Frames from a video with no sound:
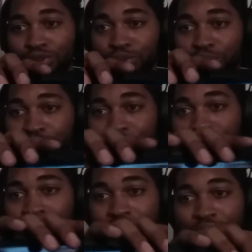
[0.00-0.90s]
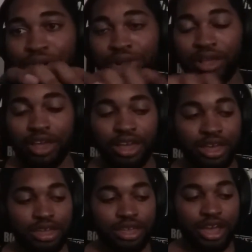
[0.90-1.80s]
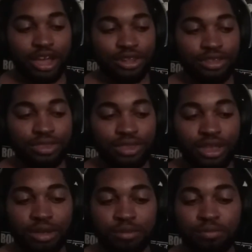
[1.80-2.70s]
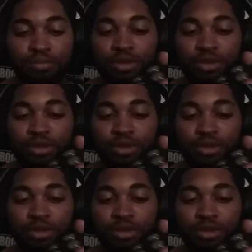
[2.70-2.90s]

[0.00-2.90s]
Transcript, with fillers: sword here. I added, I